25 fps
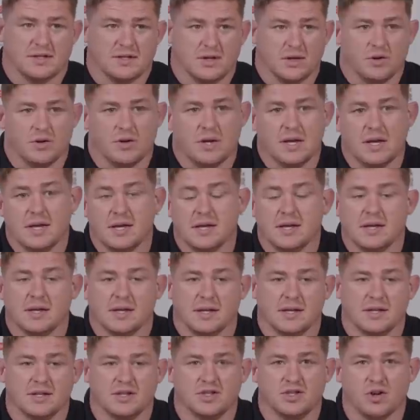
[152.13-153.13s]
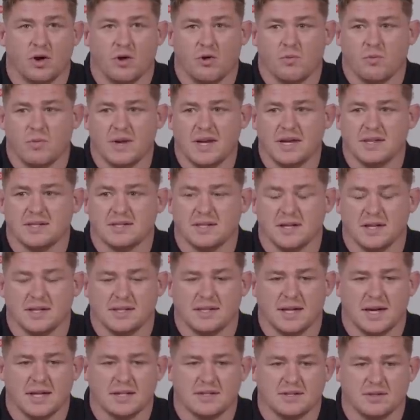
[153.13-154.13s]
So in the short weeks
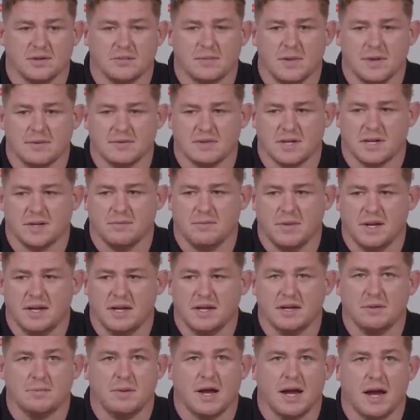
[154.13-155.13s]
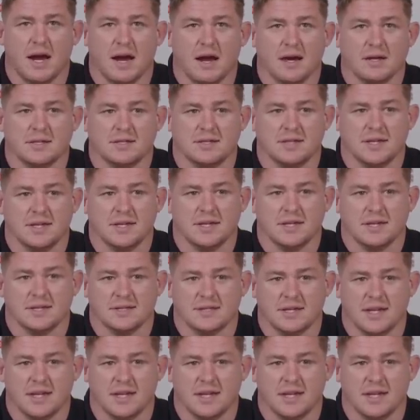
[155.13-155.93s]
like that, sometimes it can be a little bit hard to,